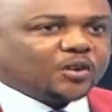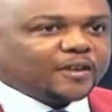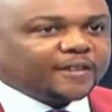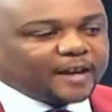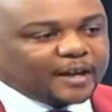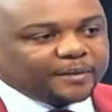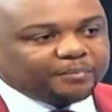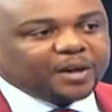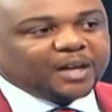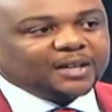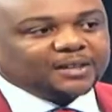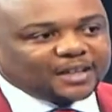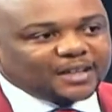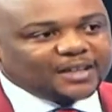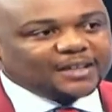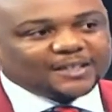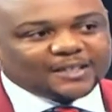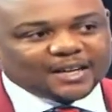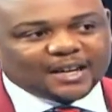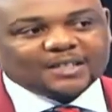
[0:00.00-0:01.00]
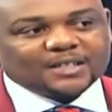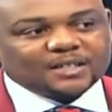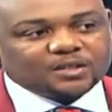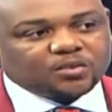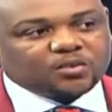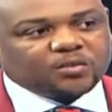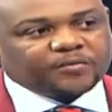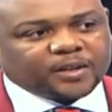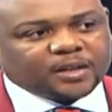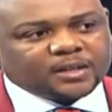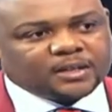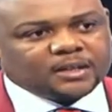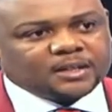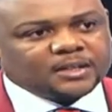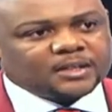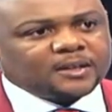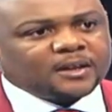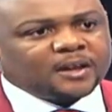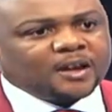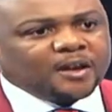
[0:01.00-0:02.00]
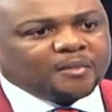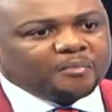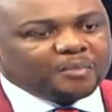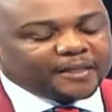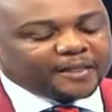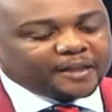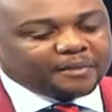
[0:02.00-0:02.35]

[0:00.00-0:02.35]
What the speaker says: So in that part, it does sort of address it.